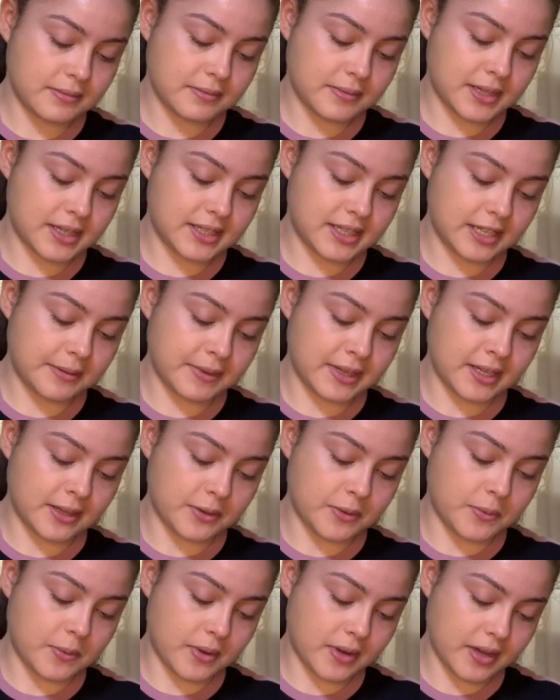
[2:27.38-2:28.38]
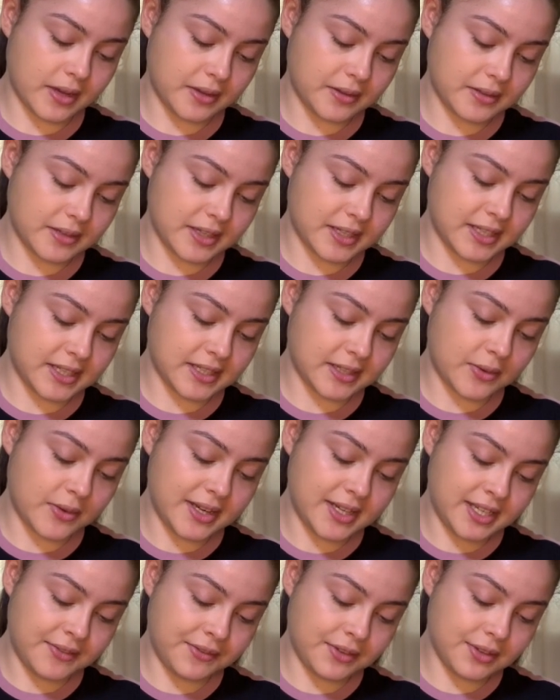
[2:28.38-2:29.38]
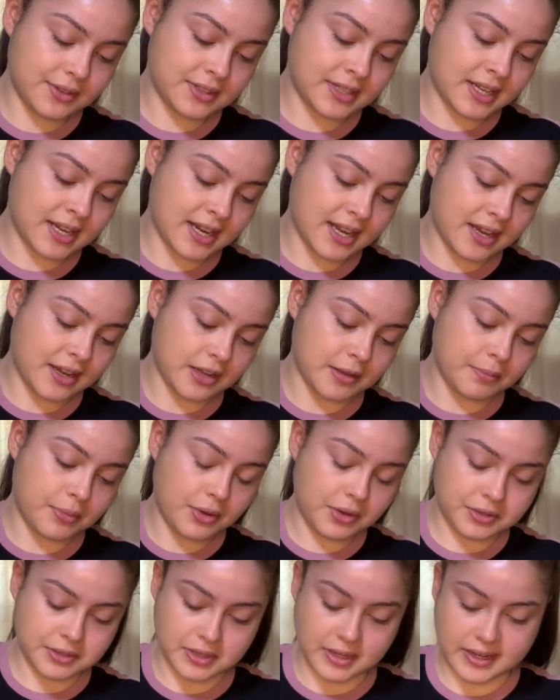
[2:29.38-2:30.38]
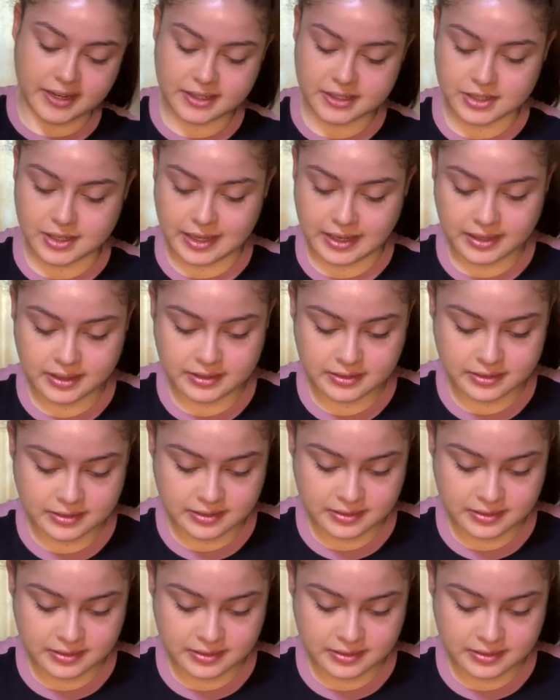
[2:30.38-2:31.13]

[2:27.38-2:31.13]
Might take me a little while because it's quite difficult to get it out of the bottle actually.